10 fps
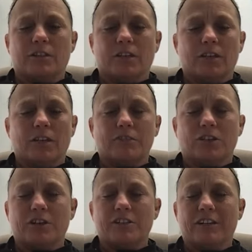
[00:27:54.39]
Oh, I love
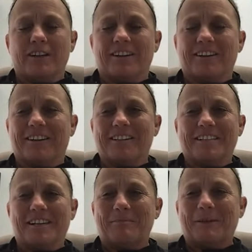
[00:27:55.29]
talking to you, Eric.
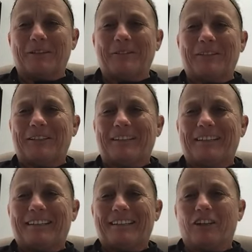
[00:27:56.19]
Anytime, bud.
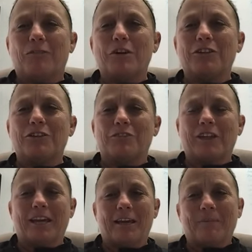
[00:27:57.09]
Love what you do for the
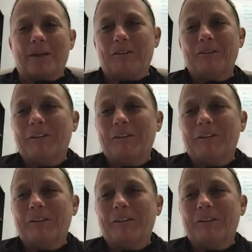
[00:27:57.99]
game, man.